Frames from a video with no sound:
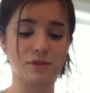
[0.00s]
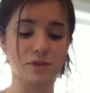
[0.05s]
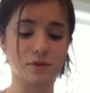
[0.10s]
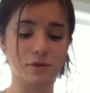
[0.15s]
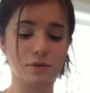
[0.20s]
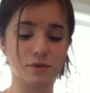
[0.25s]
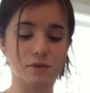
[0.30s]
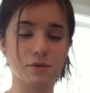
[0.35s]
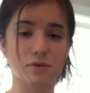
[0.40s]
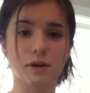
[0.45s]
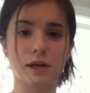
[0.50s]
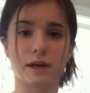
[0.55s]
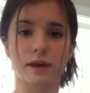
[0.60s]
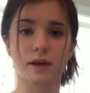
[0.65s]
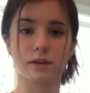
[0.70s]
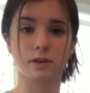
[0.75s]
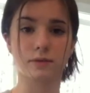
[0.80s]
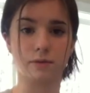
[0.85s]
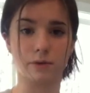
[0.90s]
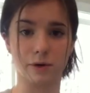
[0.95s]
2
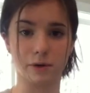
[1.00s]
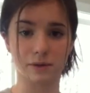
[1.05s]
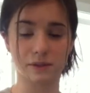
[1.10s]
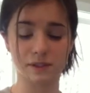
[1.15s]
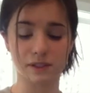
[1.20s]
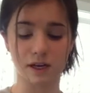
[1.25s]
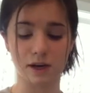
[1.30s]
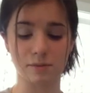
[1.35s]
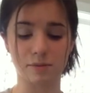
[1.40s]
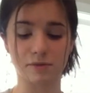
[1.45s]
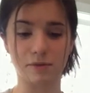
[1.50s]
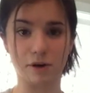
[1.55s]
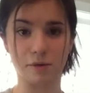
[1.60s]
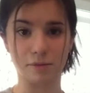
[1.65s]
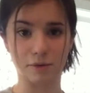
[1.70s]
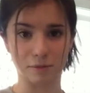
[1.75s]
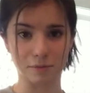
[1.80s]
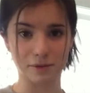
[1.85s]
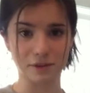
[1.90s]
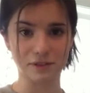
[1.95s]
1/4 cup of
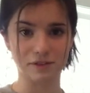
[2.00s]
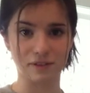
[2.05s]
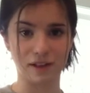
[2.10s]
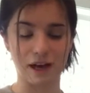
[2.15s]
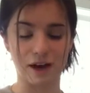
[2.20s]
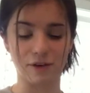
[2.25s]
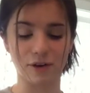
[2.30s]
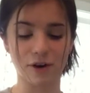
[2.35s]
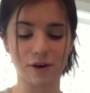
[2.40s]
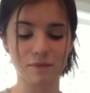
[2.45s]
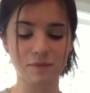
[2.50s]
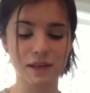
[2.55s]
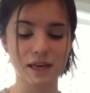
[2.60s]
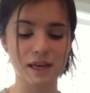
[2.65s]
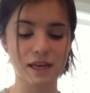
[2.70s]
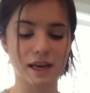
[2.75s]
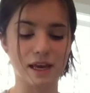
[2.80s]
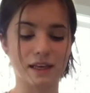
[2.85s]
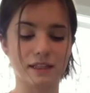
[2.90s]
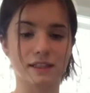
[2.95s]
all-purpose flour
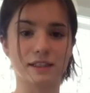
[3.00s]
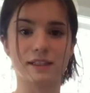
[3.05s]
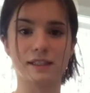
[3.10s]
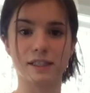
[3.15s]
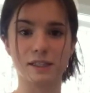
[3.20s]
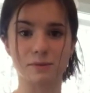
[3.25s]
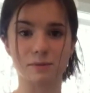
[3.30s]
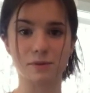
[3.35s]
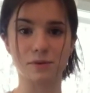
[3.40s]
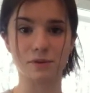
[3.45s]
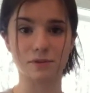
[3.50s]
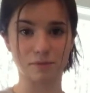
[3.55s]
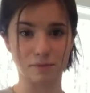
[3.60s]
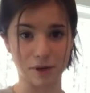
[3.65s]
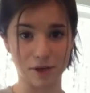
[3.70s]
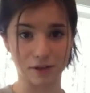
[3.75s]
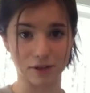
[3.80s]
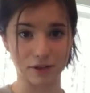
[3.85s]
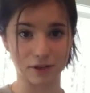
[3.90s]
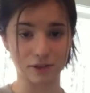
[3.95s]
and a teaspoon of
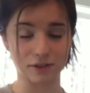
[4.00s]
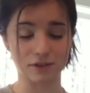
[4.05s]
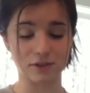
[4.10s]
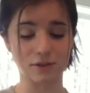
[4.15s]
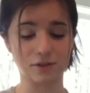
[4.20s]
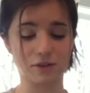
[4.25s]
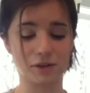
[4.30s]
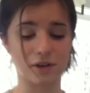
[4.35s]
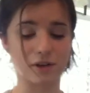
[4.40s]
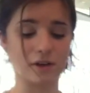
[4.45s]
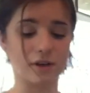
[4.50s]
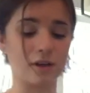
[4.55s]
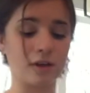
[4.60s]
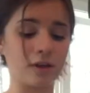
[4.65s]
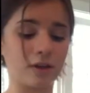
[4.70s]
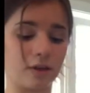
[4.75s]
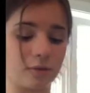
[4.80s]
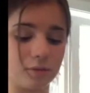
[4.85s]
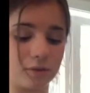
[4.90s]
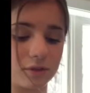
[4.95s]
baking soda.
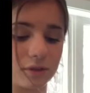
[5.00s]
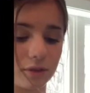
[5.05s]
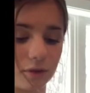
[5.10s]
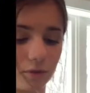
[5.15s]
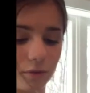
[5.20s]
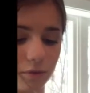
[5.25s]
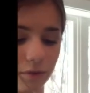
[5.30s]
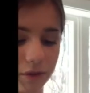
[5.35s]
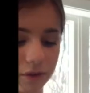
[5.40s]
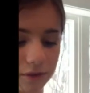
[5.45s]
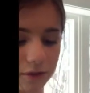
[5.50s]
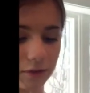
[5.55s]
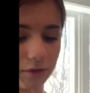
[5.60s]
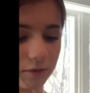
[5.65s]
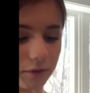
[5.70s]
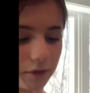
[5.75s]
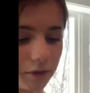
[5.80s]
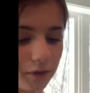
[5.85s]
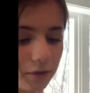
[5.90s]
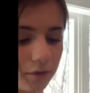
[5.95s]
And I'm just gonna whisk it
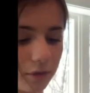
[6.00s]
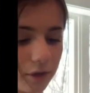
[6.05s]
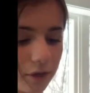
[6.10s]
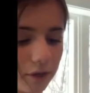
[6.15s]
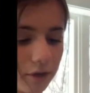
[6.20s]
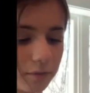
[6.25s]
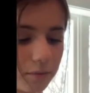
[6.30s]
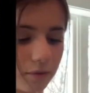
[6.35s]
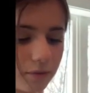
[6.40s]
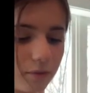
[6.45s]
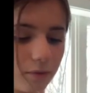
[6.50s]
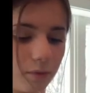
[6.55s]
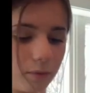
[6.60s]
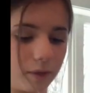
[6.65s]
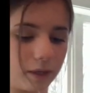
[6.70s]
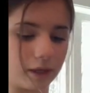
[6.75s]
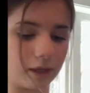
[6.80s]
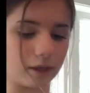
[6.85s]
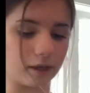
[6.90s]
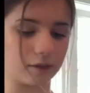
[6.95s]
really quick before
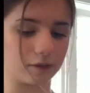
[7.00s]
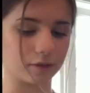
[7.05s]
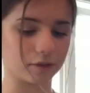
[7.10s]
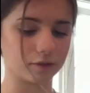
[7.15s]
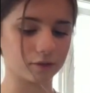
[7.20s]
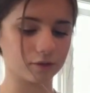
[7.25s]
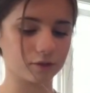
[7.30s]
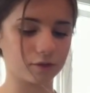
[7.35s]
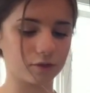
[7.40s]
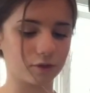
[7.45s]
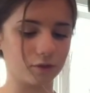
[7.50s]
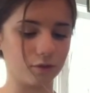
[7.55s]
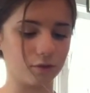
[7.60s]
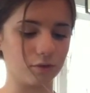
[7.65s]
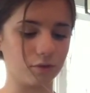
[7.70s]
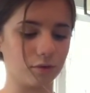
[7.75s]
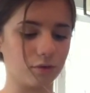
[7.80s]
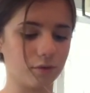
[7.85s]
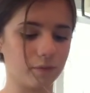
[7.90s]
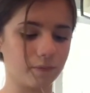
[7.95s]
we add it
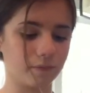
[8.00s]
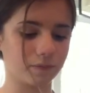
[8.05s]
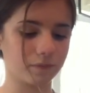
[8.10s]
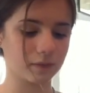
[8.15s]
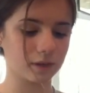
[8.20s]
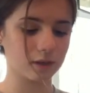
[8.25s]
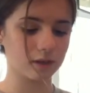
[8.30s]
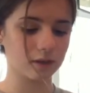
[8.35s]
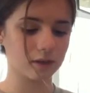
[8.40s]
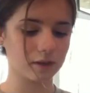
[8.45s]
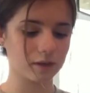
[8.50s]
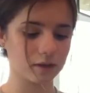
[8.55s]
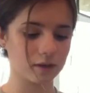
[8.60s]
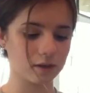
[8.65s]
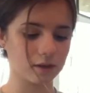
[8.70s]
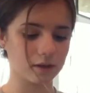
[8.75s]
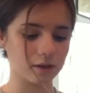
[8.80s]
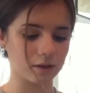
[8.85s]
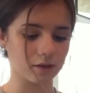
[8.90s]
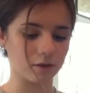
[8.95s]
to
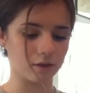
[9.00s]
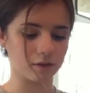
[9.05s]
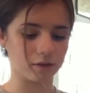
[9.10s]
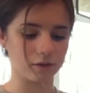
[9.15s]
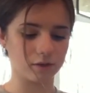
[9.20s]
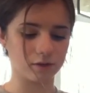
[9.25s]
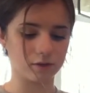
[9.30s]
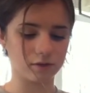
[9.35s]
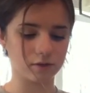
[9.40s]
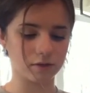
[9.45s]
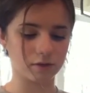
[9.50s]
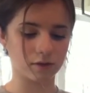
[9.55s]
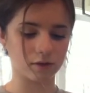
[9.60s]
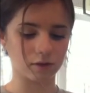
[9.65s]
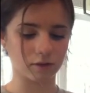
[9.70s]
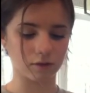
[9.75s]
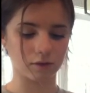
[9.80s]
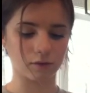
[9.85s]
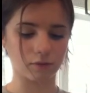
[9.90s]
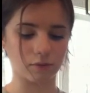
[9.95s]
the
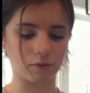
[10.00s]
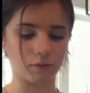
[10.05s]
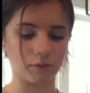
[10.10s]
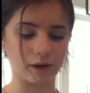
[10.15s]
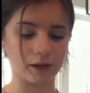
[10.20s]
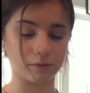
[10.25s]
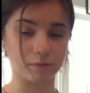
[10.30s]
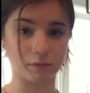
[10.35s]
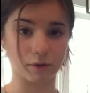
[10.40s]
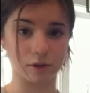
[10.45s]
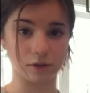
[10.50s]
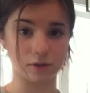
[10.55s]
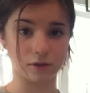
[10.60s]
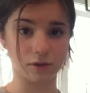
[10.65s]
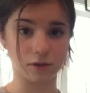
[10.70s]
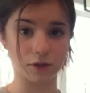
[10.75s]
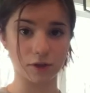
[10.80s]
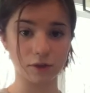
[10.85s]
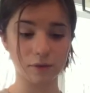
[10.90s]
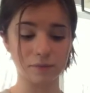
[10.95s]
other wet
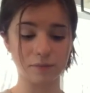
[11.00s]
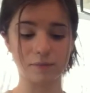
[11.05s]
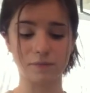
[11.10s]
mixture.